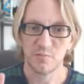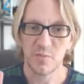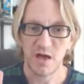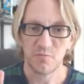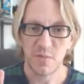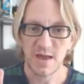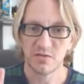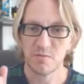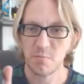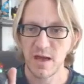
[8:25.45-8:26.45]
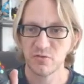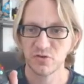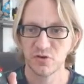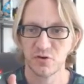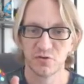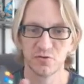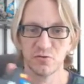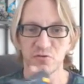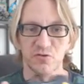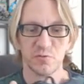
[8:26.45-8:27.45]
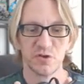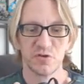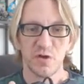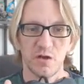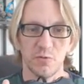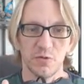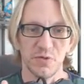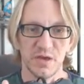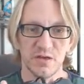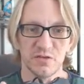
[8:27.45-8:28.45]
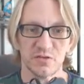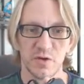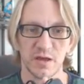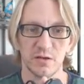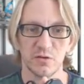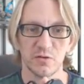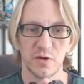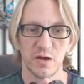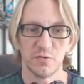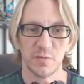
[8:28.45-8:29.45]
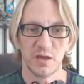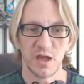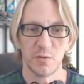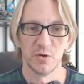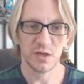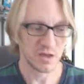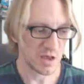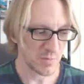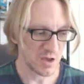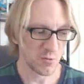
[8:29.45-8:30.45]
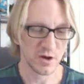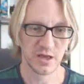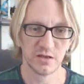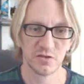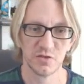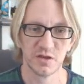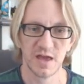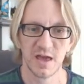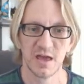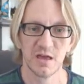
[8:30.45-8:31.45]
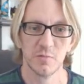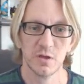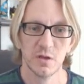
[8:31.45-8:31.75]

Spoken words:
I've made the mouse cursor switch around with this, so I can look around with my camera. Again, I might want to get to the game.